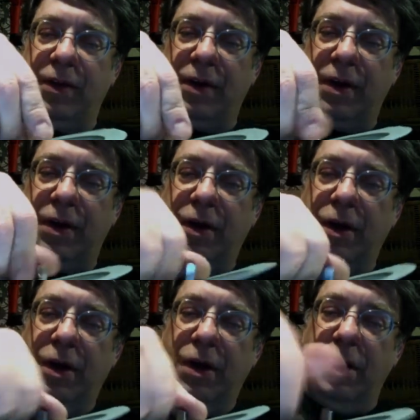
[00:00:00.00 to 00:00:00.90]
uh,
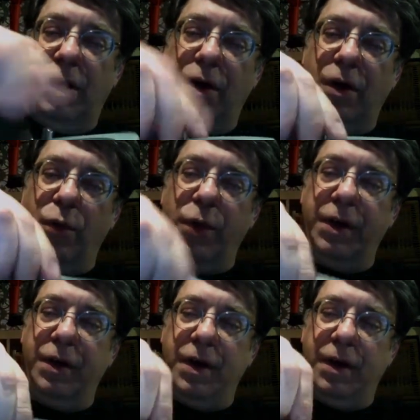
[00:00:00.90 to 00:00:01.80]
a
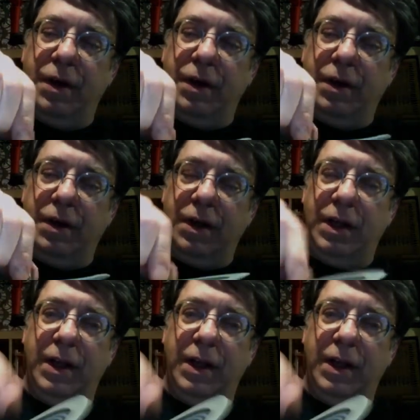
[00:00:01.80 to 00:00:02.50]
wing nut can